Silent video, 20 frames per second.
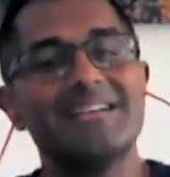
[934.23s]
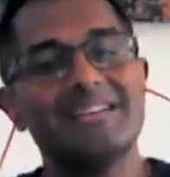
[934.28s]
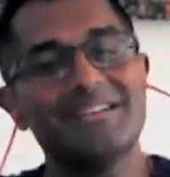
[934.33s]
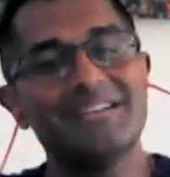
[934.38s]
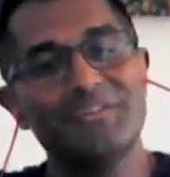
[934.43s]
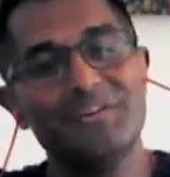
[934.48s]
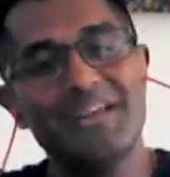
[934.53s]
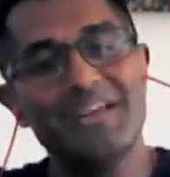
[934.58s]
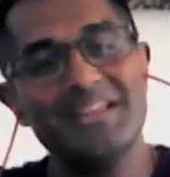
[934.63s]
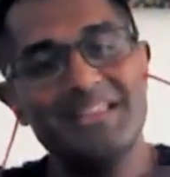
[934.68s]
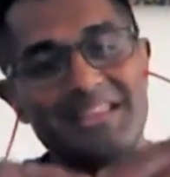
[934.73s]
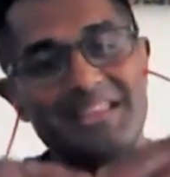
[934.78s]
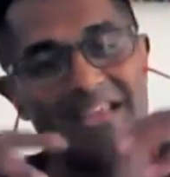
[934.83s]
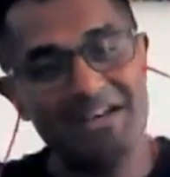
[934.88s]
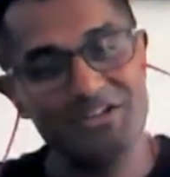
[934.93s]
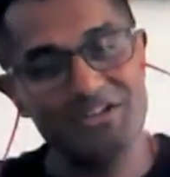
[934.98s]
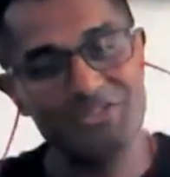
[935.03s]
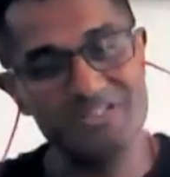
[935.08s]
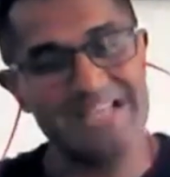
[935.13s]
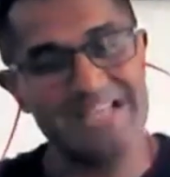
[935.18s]
and create
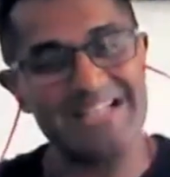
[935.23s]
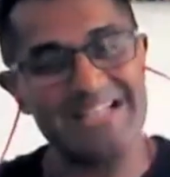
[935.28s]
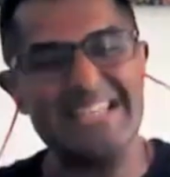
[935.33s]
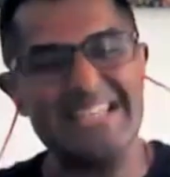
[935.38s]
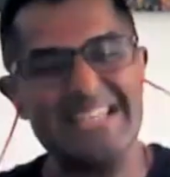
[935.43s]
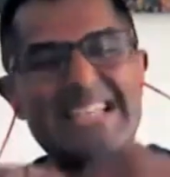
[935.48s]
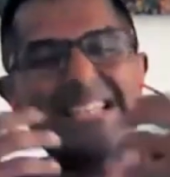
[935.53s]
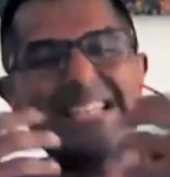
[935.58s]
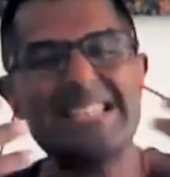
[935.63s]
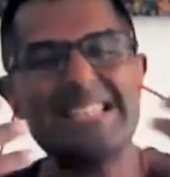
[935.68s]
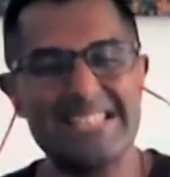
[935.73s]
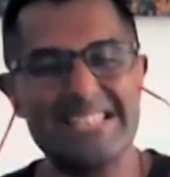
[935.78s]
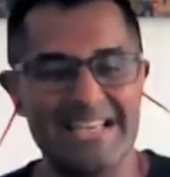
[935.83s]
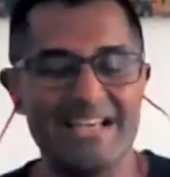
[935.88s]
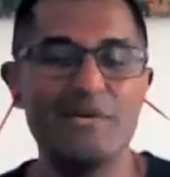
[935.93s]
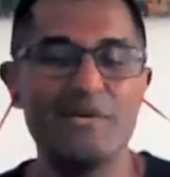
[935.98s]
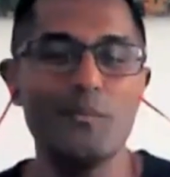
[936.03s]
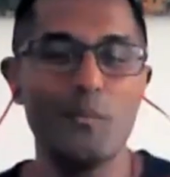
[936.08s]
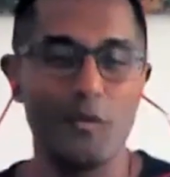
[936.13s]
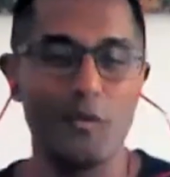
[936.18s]
the energy that's
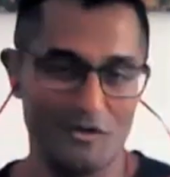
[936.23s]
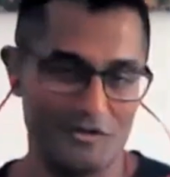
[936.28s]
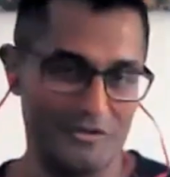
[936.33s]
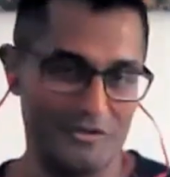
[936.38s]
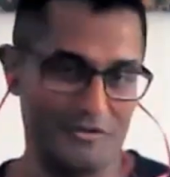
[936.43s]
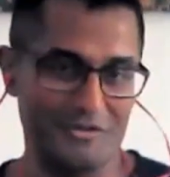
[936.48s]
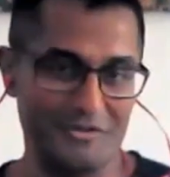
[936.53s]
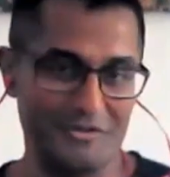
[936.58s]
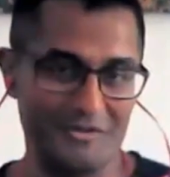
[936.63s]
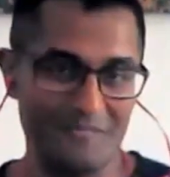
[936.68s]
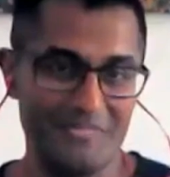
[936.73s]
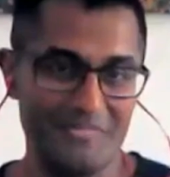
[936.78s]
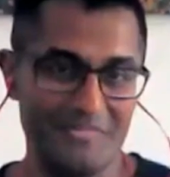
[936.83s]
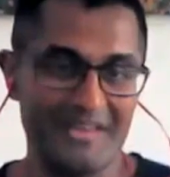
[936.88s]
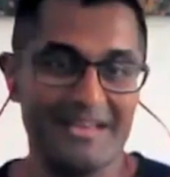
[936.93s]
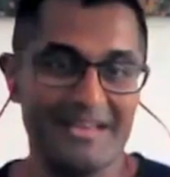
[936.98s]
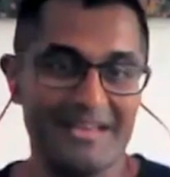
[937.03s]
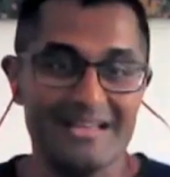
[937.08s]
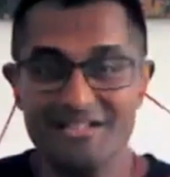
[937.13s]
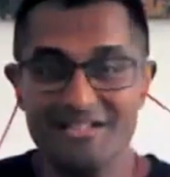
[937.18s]
inside water,
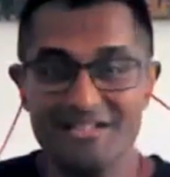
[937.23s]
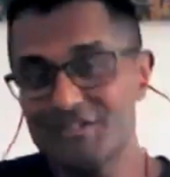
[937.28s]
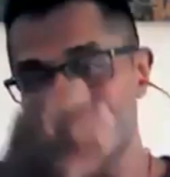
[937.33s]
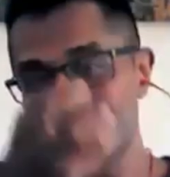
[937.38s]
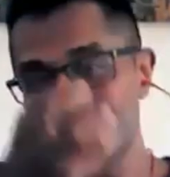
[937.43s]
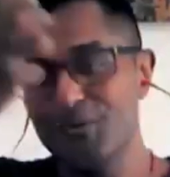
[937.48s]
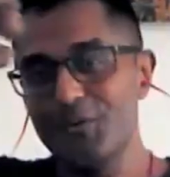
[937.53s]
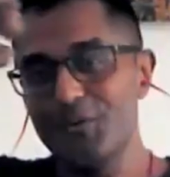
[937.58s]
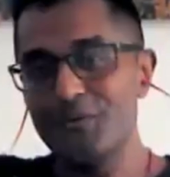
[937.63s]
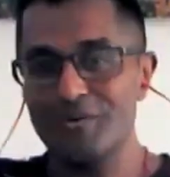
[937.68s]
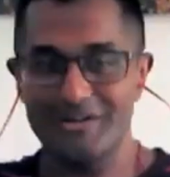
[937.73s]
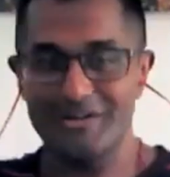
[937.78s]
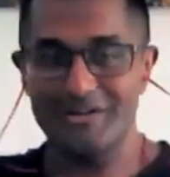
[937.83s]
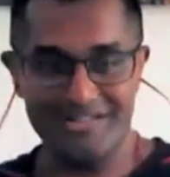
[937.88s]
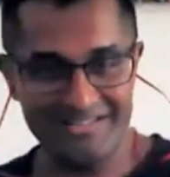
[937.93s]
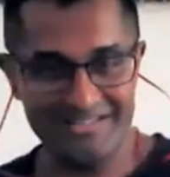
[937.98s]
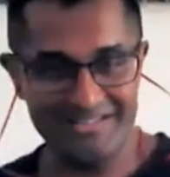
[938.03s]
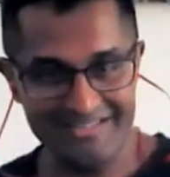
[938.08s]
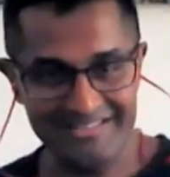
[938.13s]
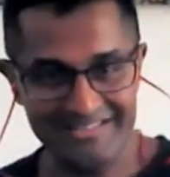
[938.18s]
store
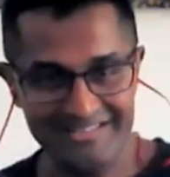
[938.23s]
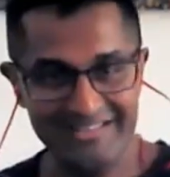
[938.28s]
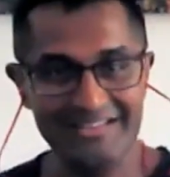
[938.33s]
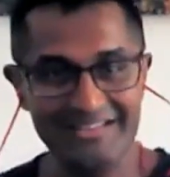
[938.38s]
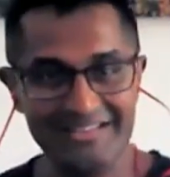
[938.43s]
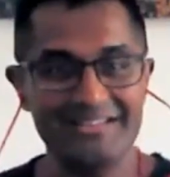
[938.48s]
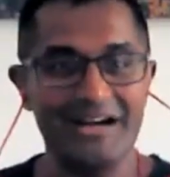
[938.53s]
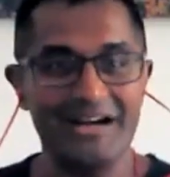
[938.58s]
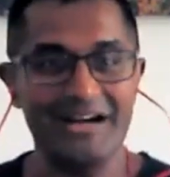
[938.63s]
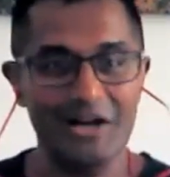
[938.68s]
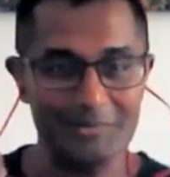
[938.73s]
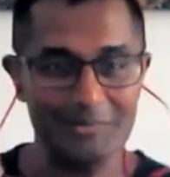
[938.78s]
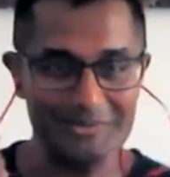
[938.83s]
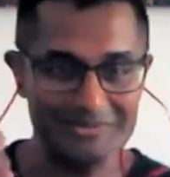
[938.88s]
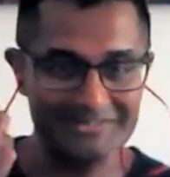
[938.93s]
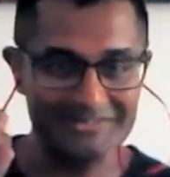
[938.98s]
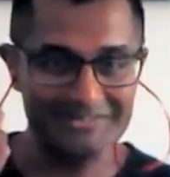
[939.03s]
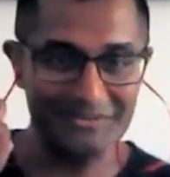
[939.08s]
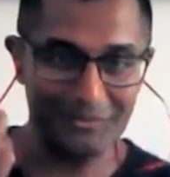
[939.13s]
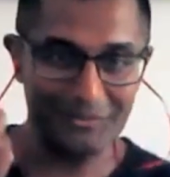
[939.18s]
it in
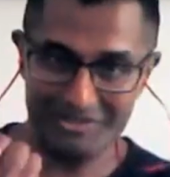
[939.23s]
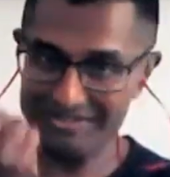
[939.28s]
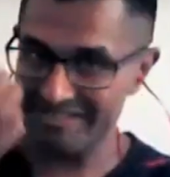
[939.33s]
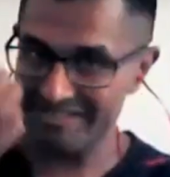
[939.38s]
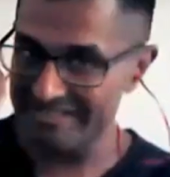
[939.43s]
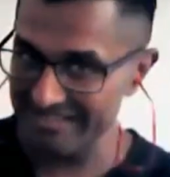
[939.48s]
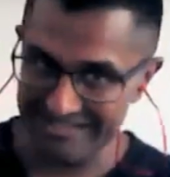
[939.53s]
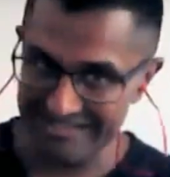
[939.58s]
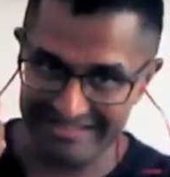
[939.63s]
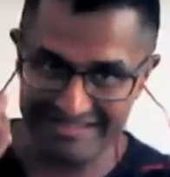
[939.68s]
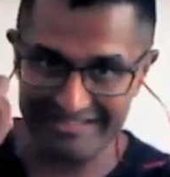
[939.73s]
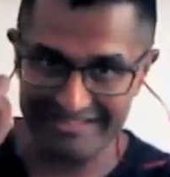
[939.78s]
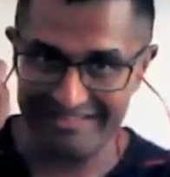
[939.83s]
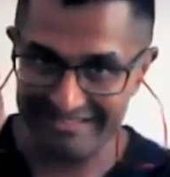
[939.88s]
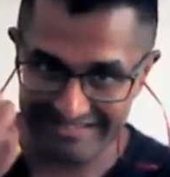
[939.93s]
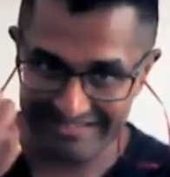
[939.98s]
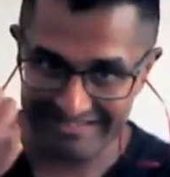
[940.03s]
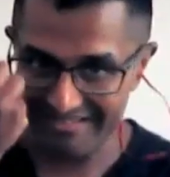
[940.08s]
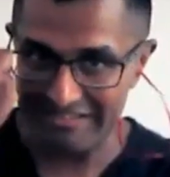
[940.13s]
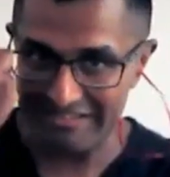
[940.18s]
carbon or silicon
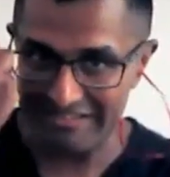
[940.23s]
